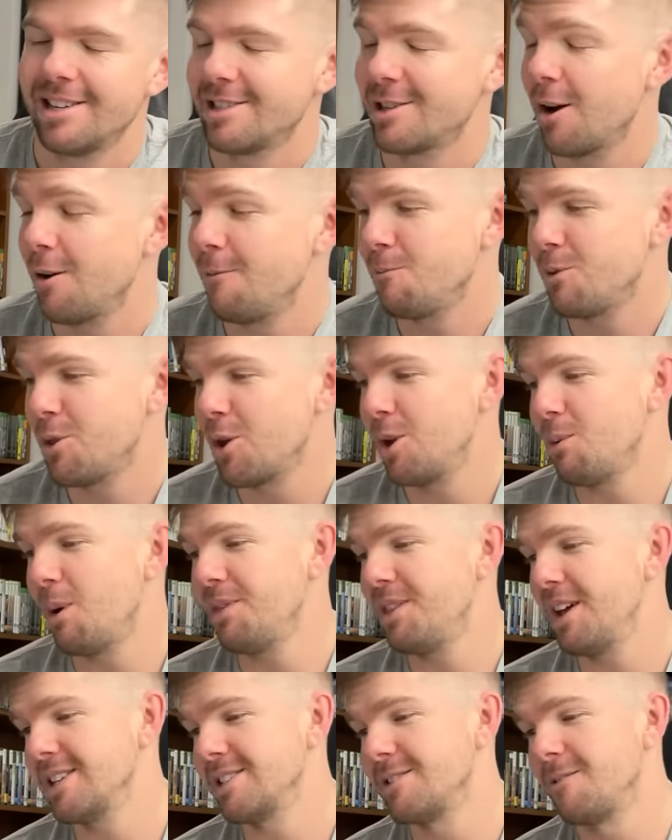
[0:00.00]
So
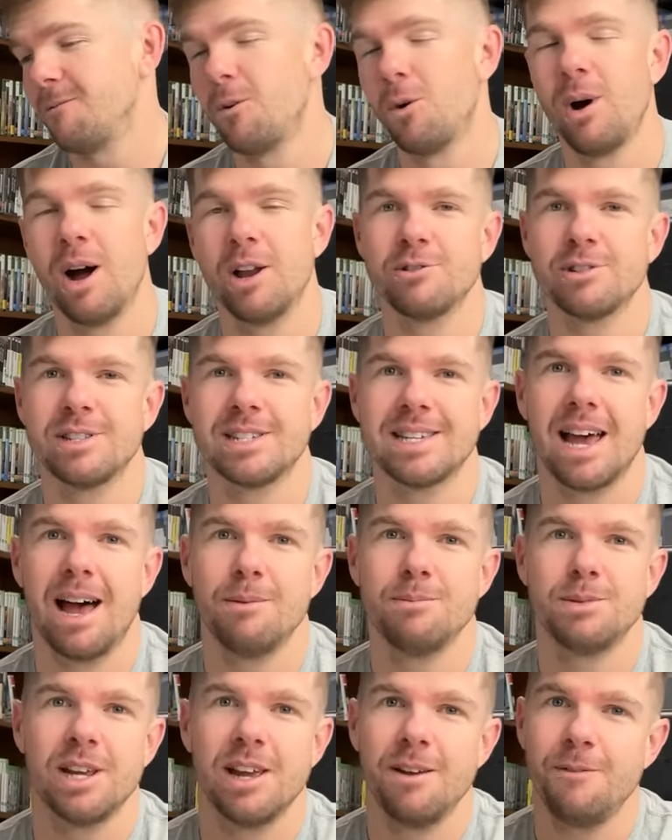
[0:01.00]
31,400
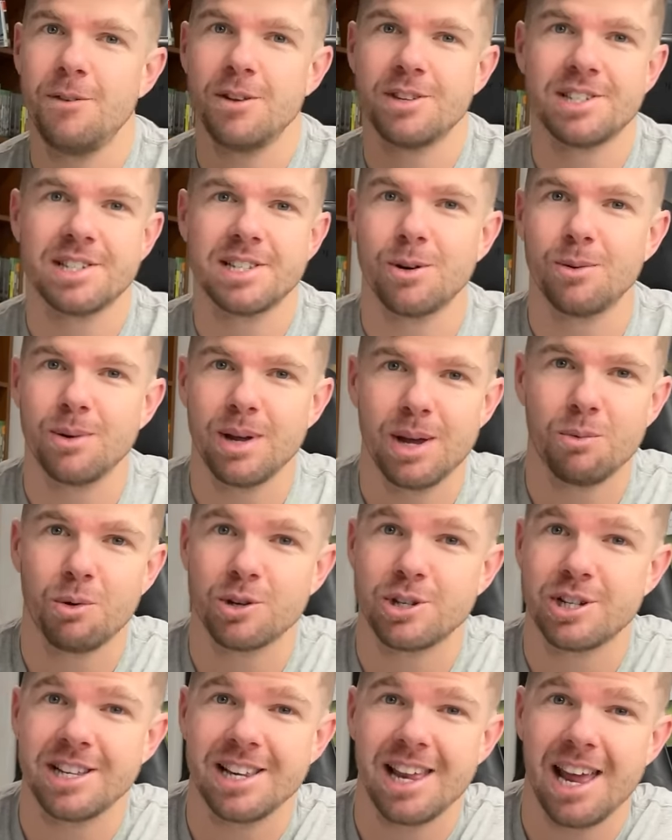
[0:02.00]
subs. If you're still here
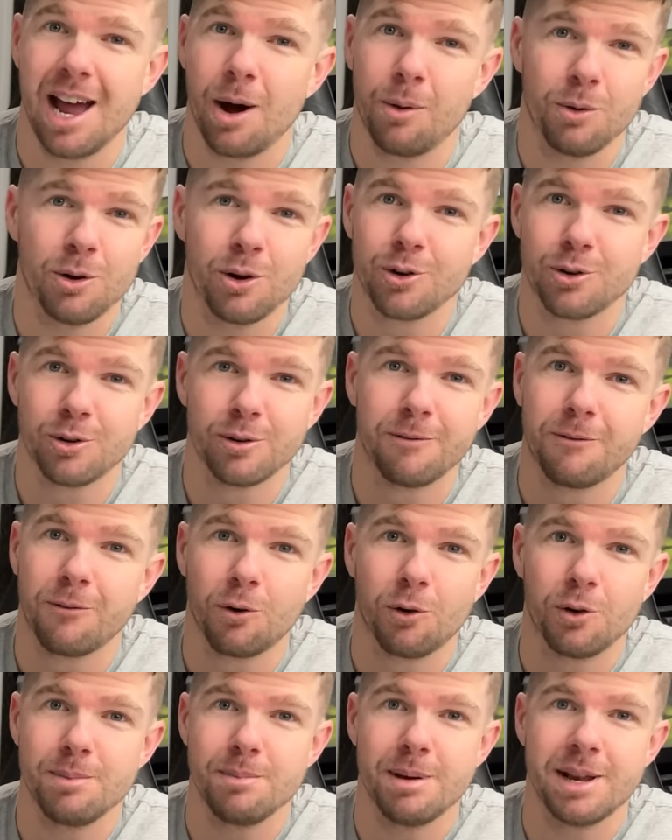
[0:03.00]
watching now, we're a good
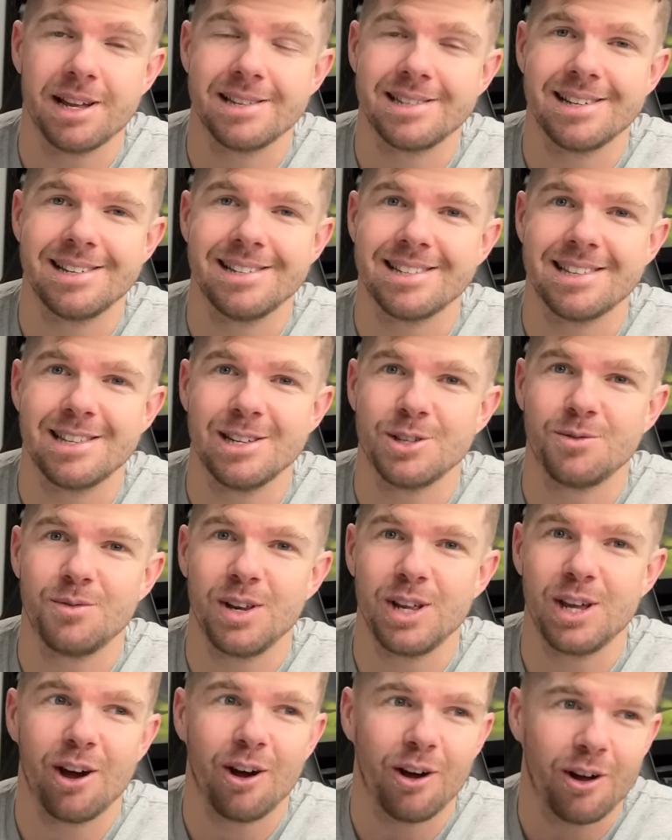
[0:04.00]
40 minutes into this
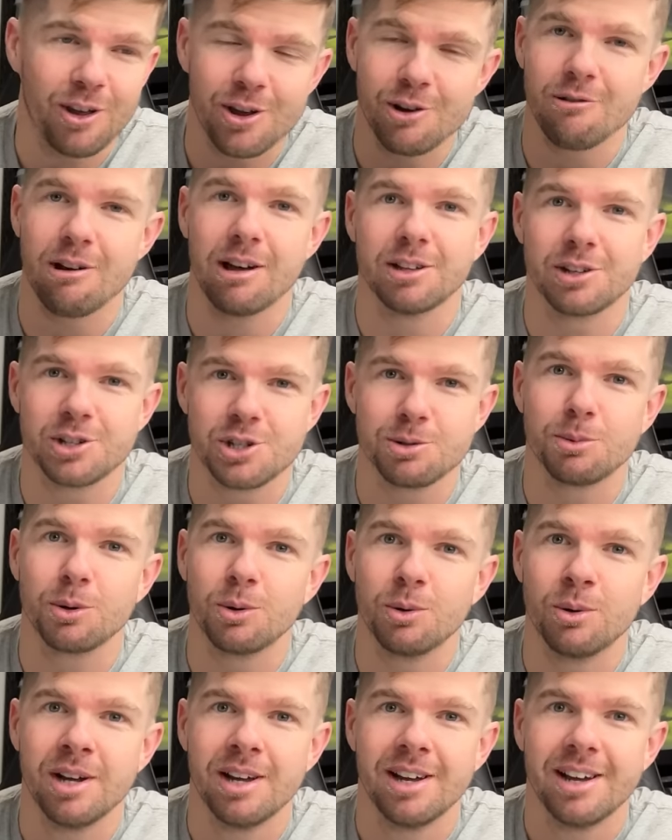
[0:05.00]
video. You're
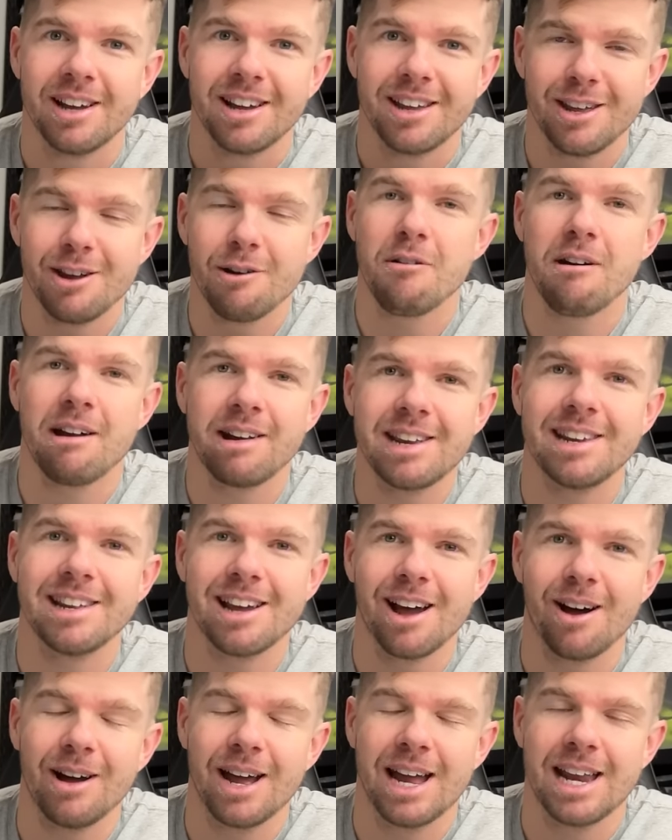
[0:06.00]
eligible. You're ready to
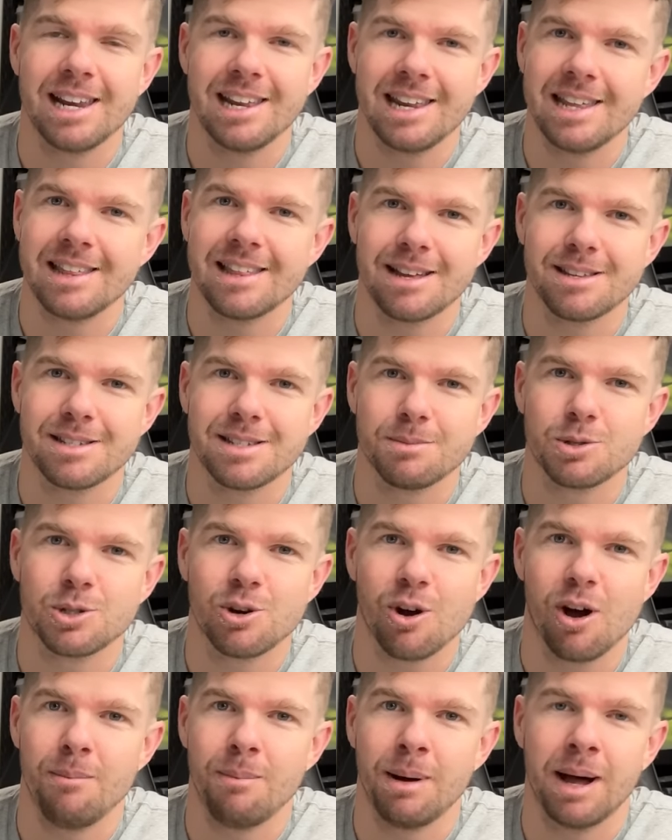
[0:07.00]
go ahead and hit that
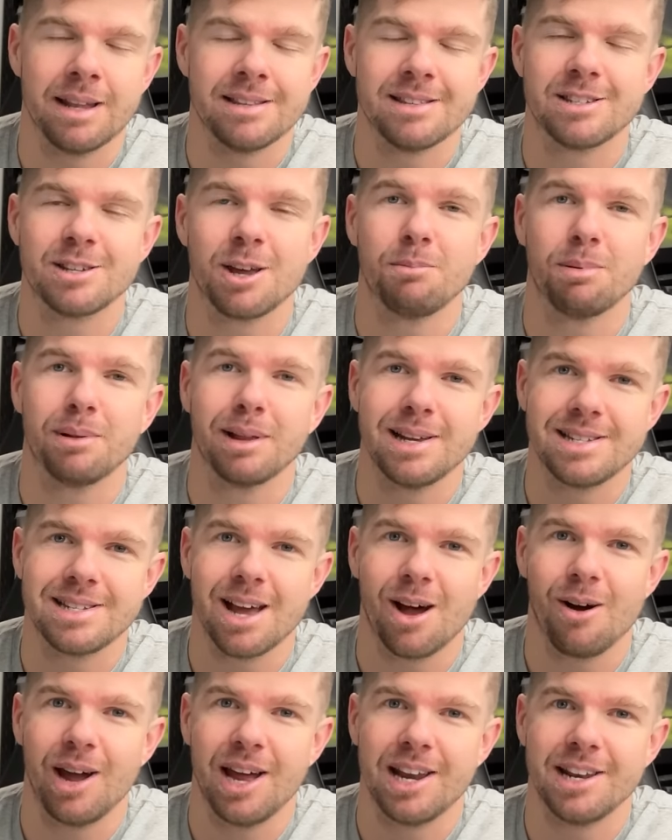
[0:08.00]
subscribe button. So please
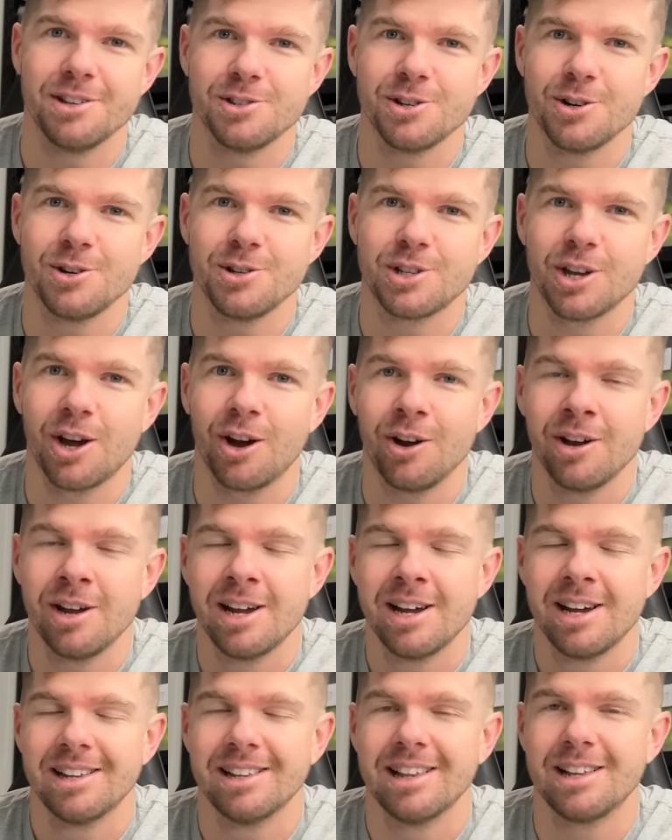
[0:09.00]
go ahead and do so.
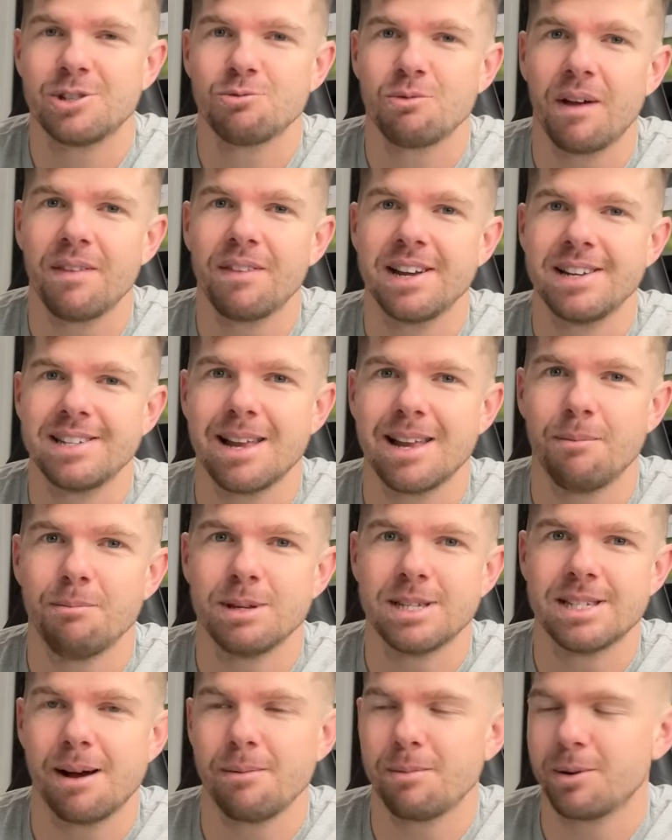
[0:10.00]
Let's run
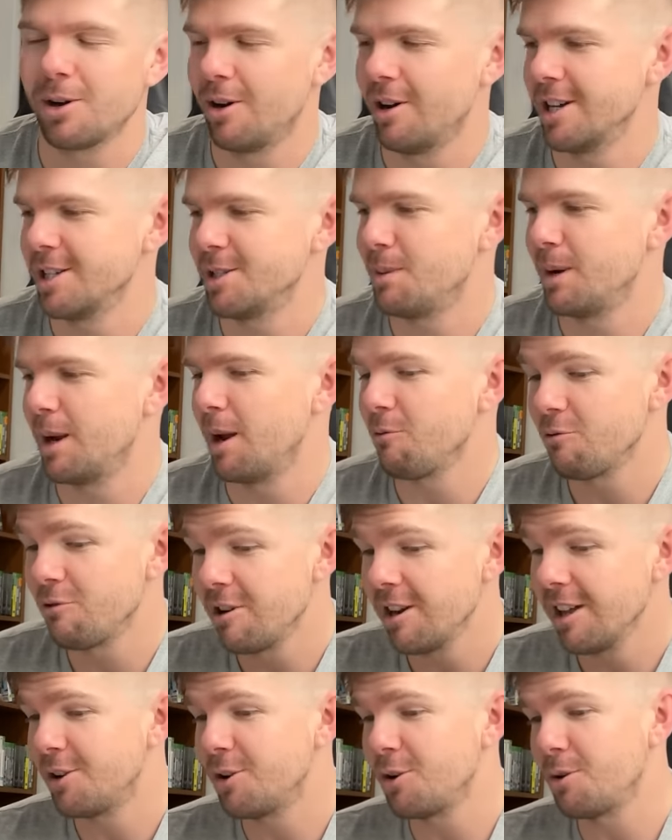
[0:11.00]
numbers up, guys. But I
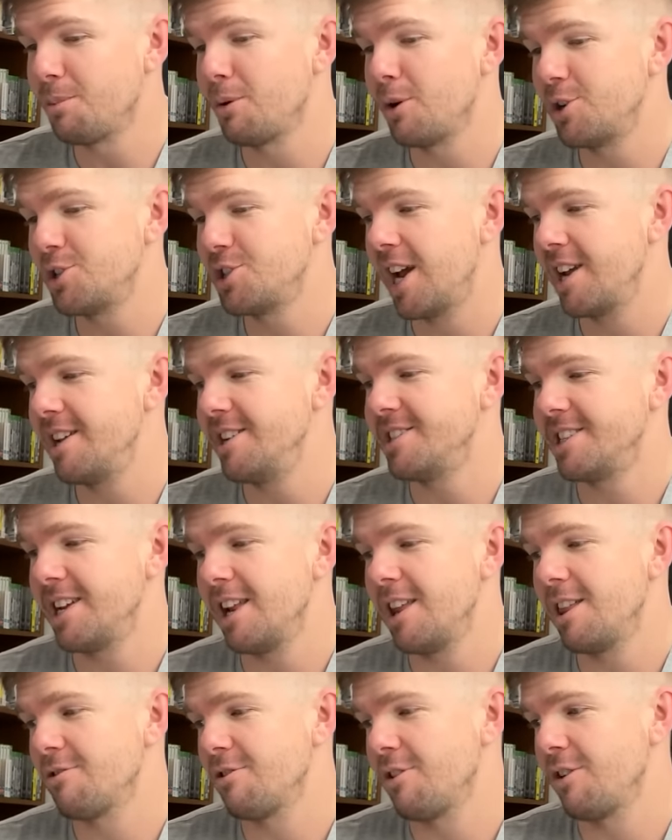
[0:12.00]
really do appreciate you
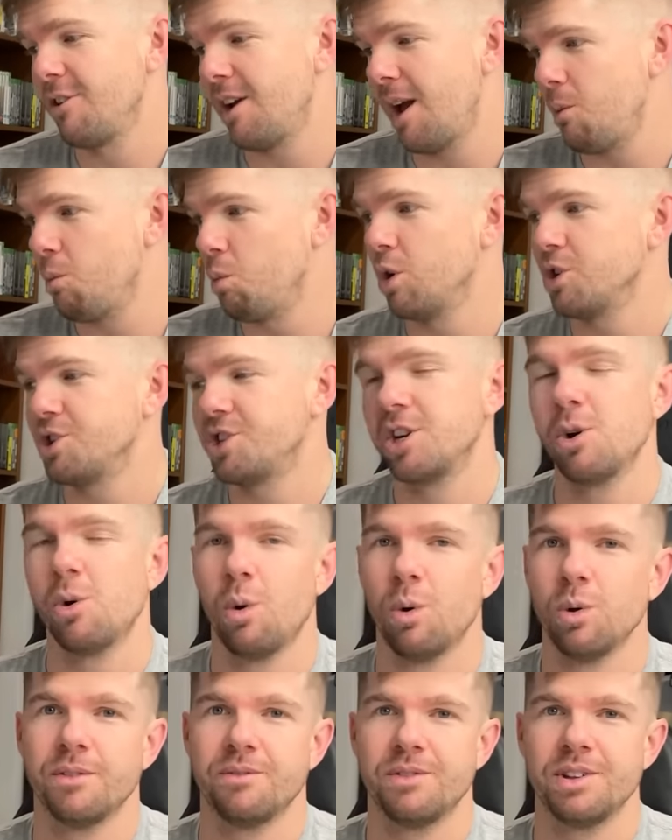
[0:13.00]
sitting through and watching
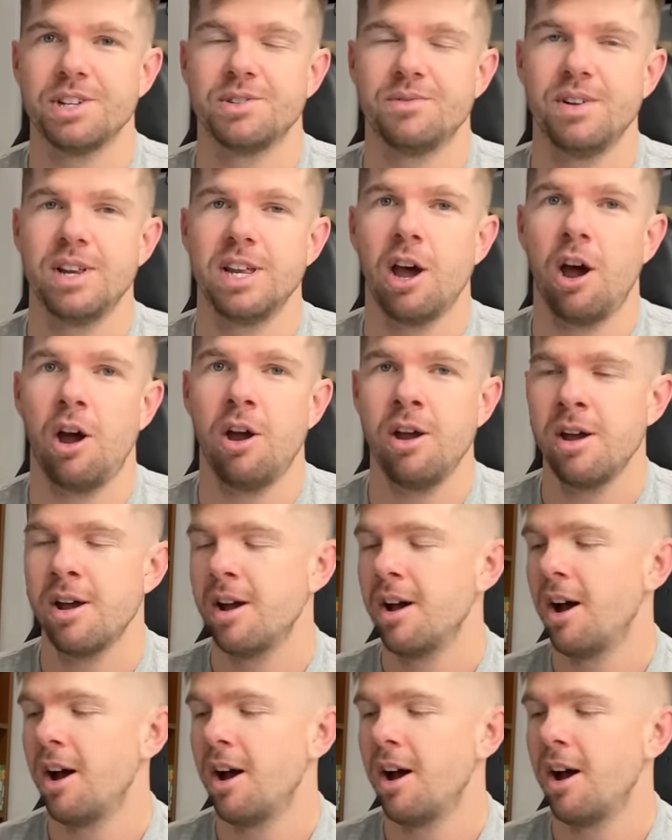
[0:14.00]
all of this video.